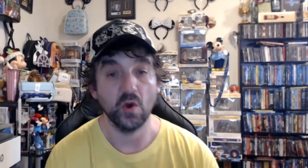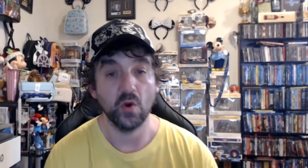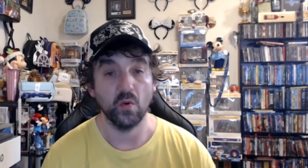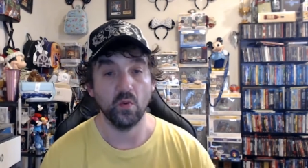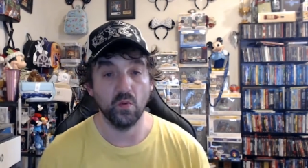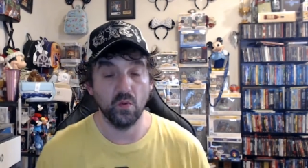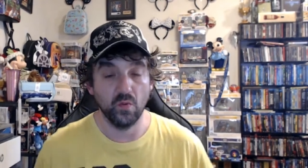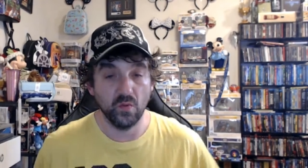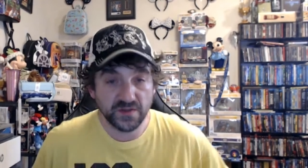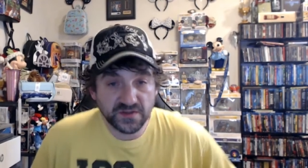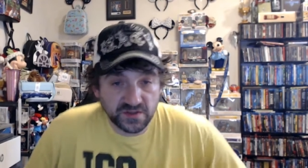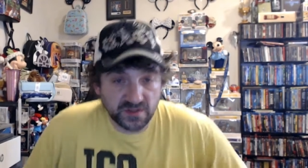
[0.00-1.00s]

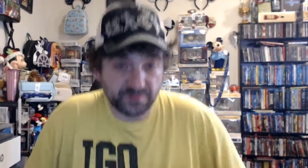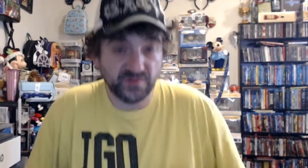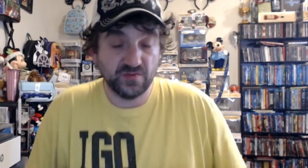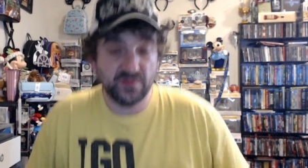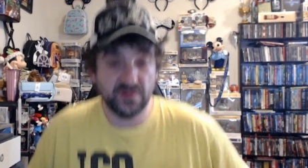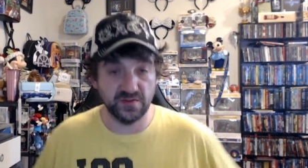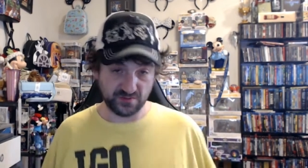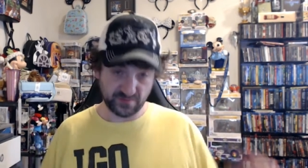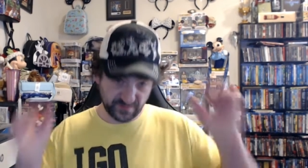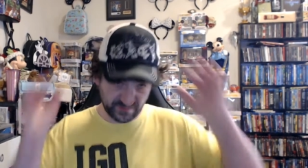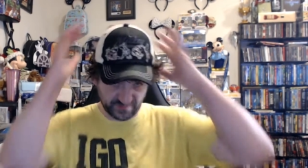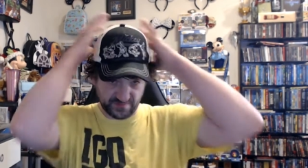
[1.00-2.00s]
What's up
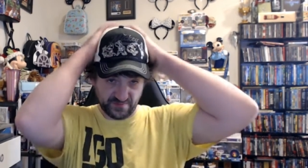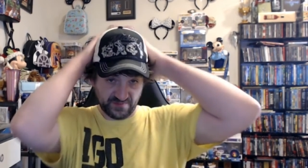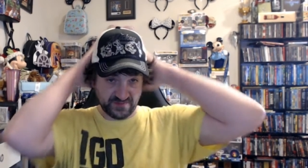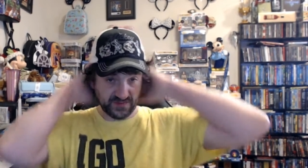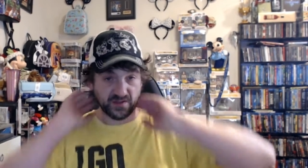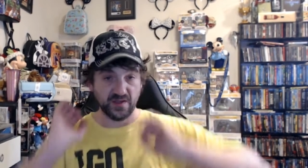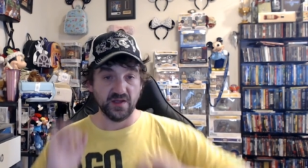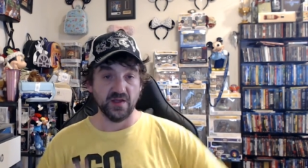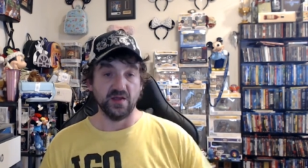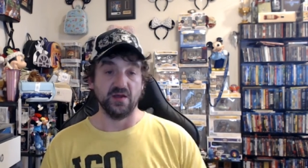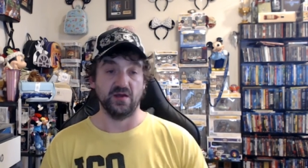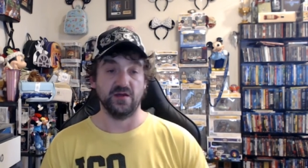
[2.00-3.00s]
YouTube?
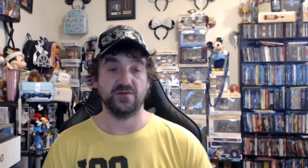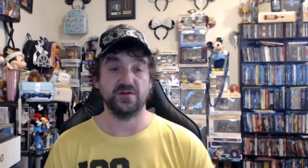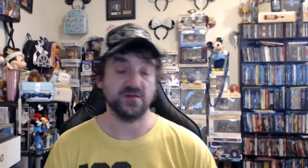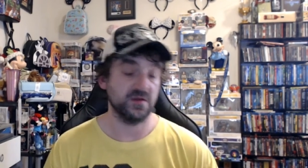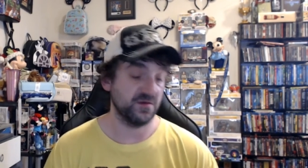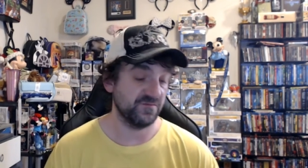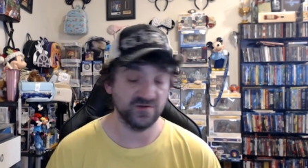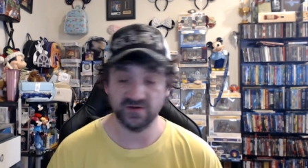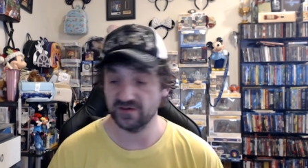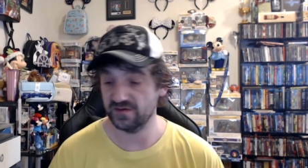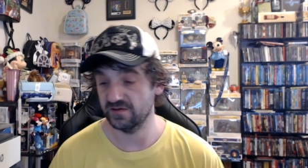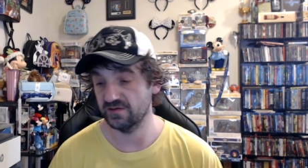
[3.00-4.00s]
Just got off
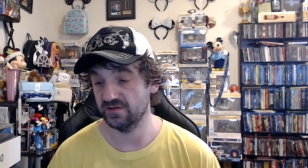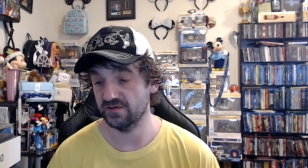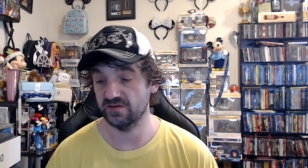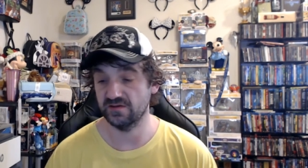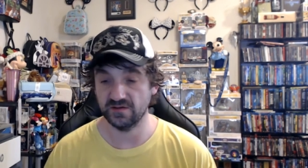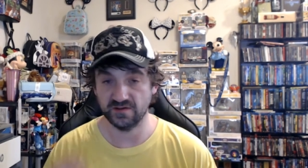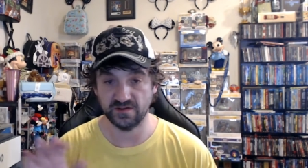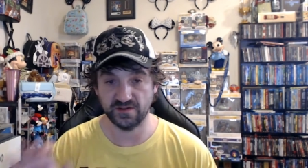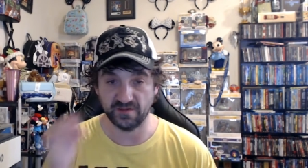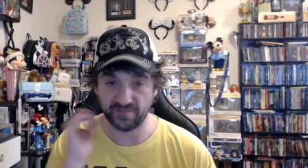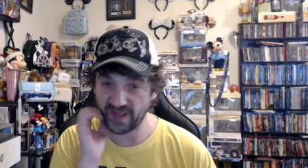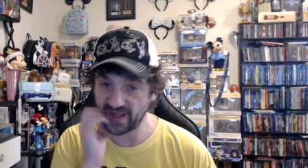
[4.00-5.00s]
work, got
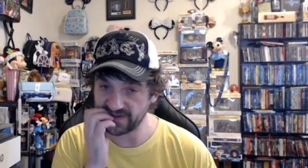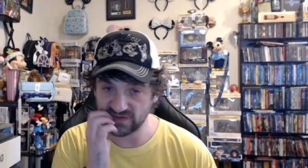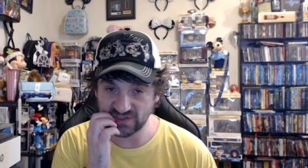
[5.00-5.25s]
a package